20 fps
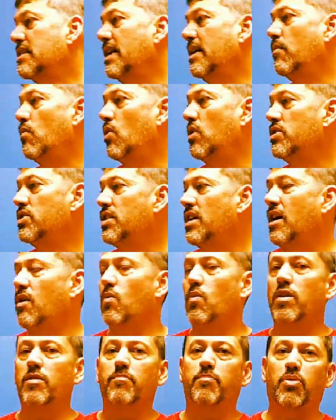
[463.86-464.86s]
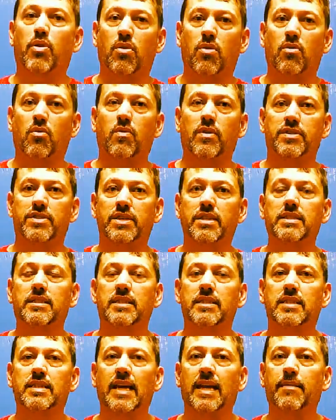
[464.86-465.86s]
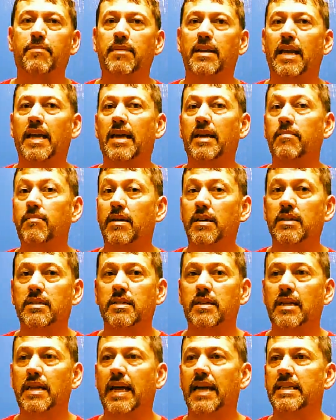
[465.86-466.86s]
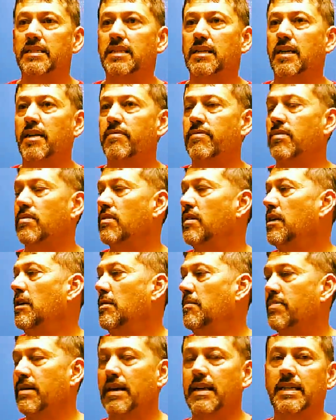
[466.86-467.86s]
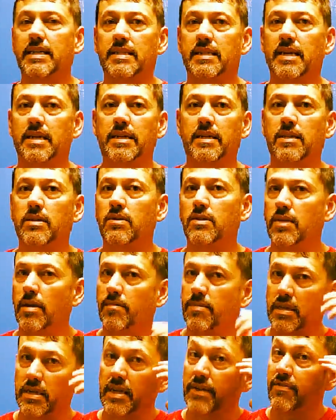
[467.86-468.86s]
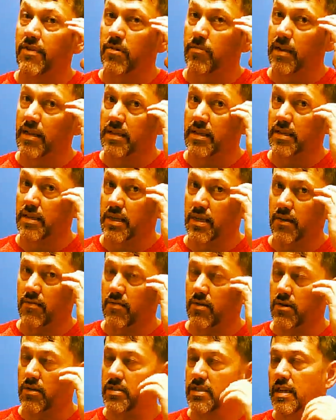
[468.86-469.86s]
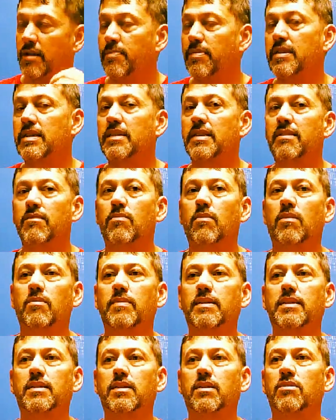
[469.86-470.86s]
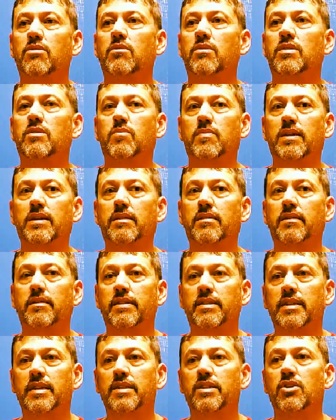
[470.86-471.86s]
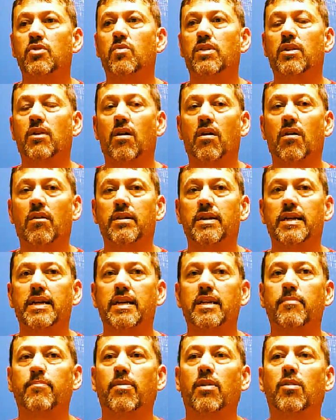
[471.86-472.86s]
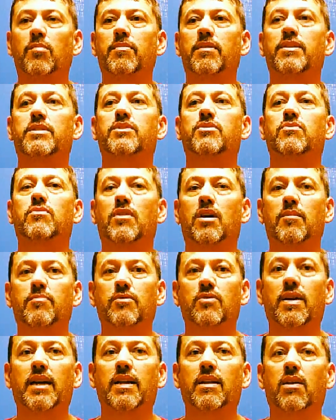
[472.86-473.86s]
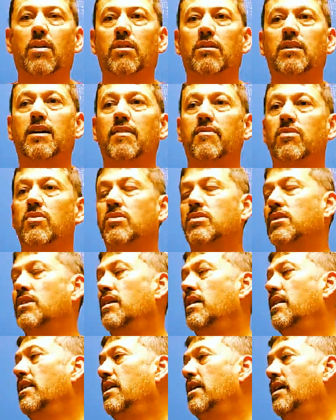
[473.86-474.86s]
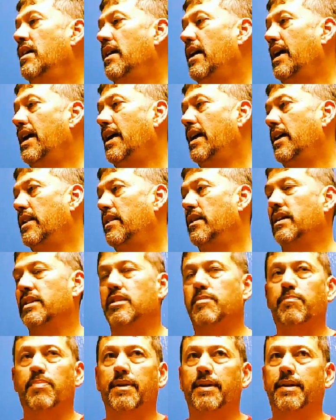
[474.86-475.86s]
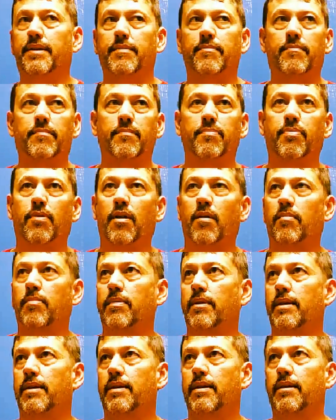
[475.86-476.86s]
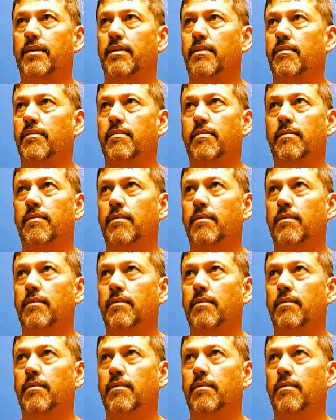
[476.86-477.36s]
name One Shot One Pearl, which is the same name as the last cover, but I can tell you there's something different about this cover. Typically what we do is we continue with our R&D department to upgrade our covers, and it's been probably